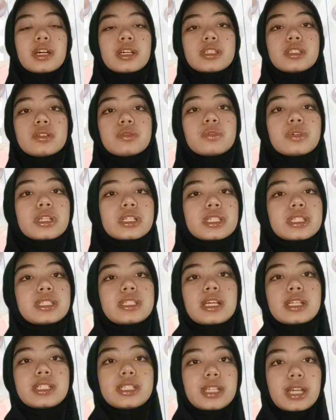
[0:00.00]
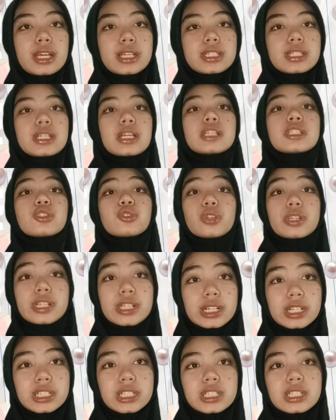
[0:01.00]
The word suggest
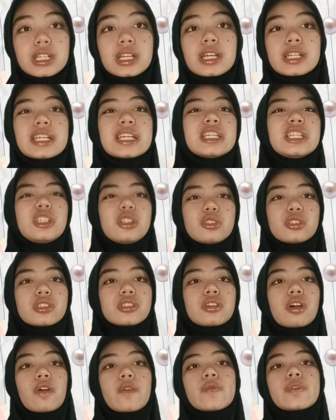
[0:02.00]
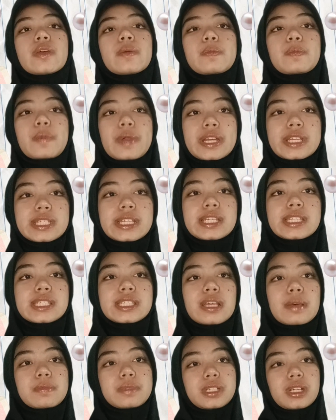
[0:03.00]
triggers the use of the present
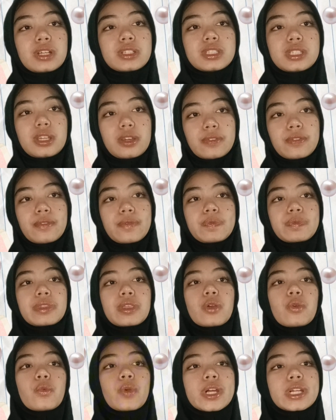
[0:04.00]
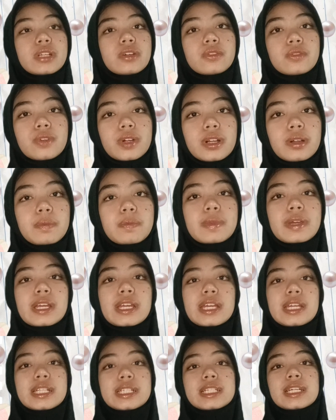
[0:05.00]
subjunctive, where the verb
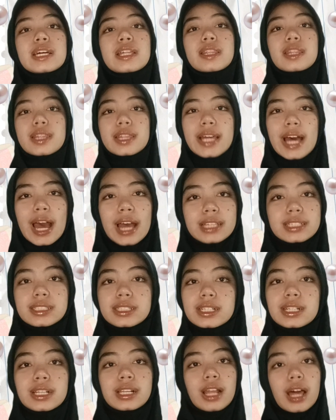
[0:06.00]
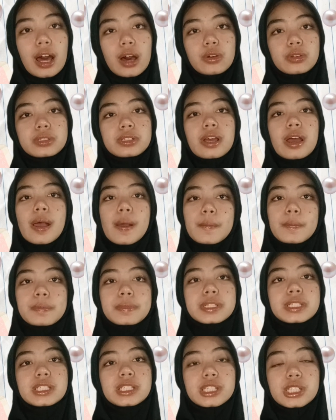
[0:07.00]
in the that clause
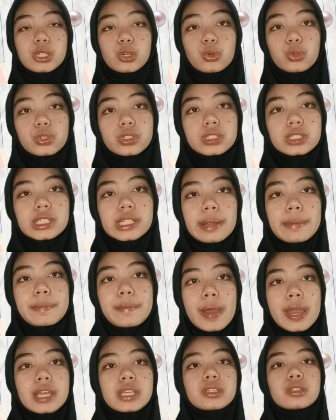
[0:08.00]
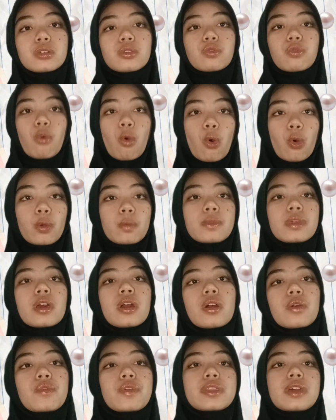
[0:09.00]
must use the base form
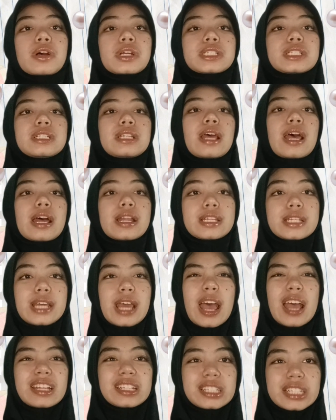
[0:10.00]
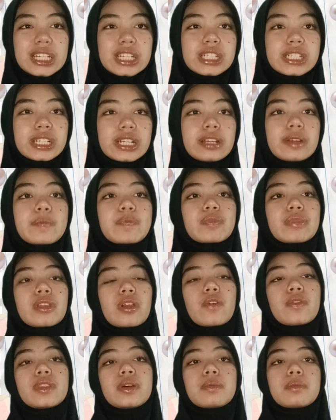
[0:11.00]
without the addition
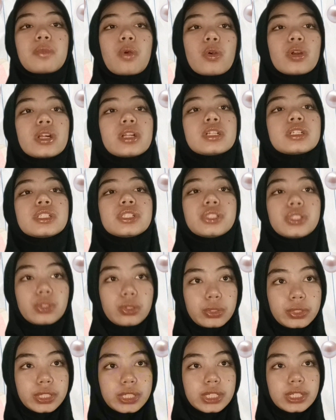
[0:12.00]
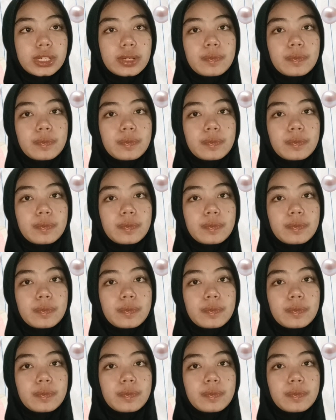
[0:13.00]
of the modal should.